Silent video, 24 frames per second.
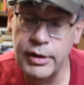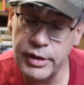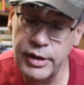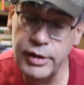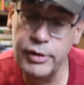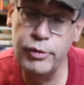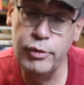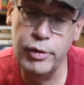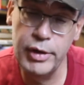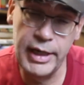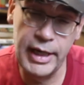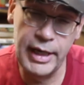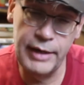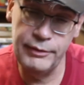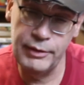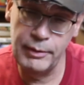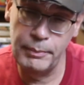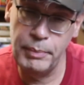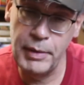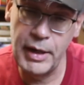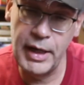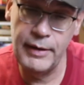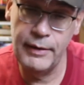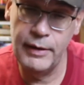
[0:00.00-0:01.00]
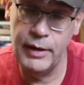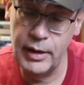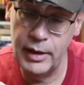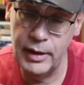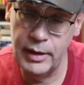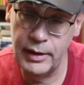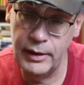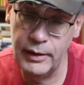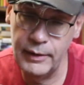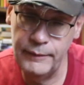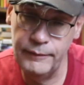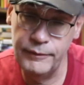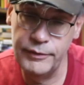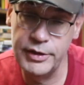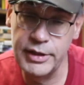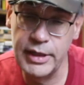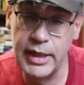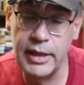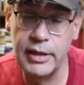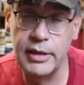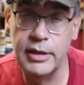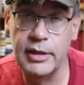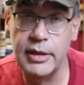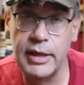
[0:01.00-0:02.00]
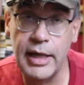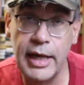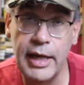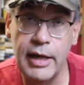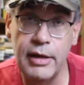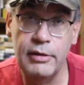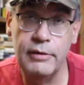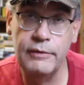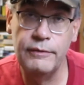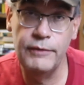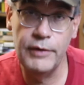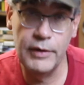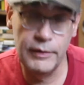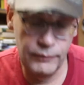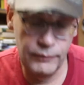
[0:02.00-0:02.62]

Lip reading: And you would have to sand it down to fit